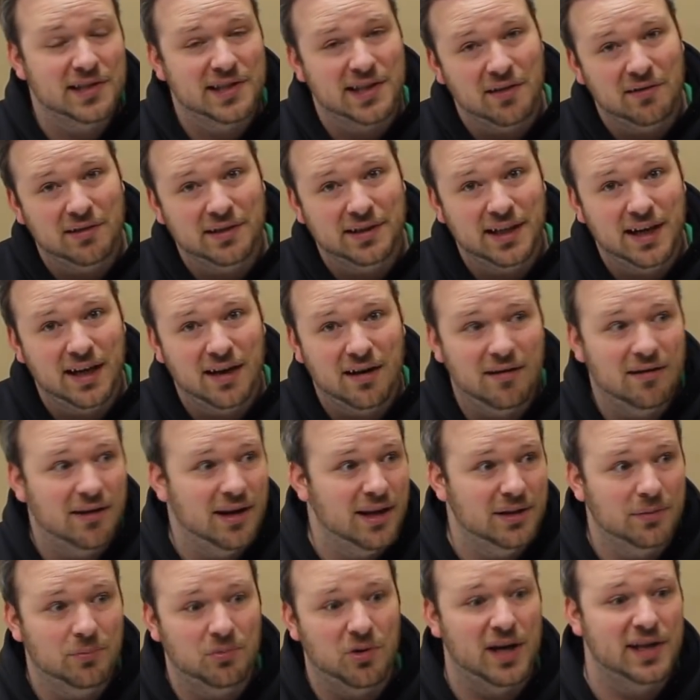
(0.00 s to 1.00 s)
sell it there,
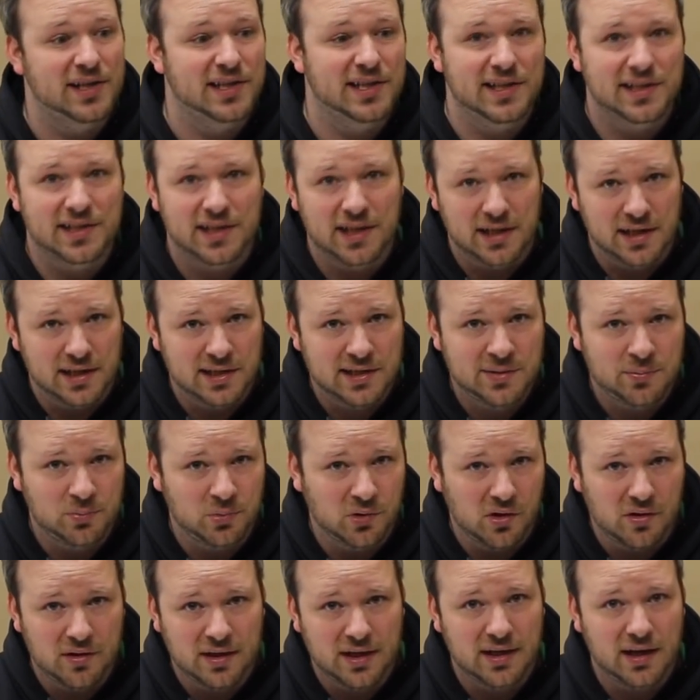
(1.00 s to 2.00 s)
and the pricing is gonna
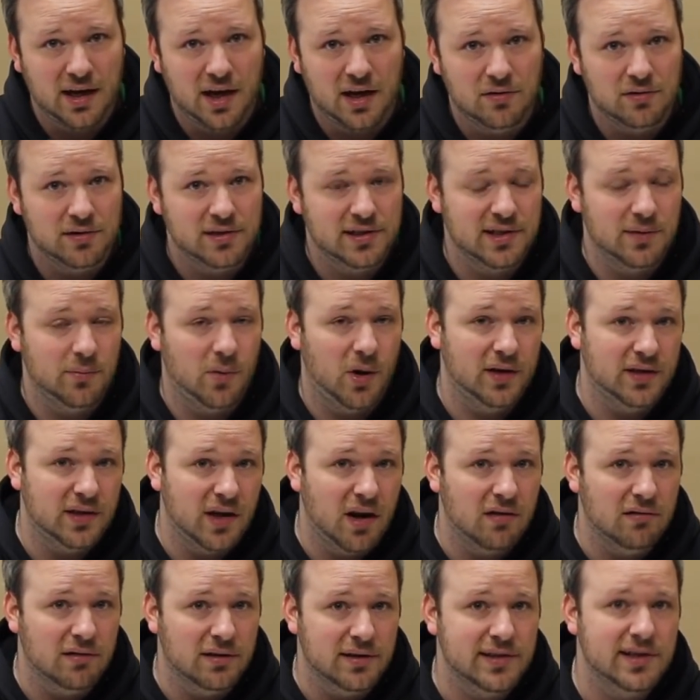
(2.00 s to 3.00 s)
explode at hundreds of
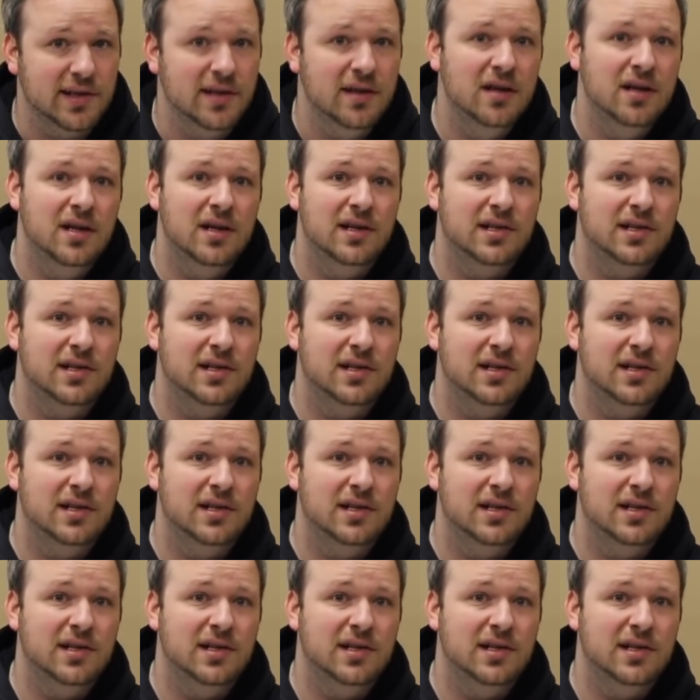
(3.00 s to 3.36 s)
dollars.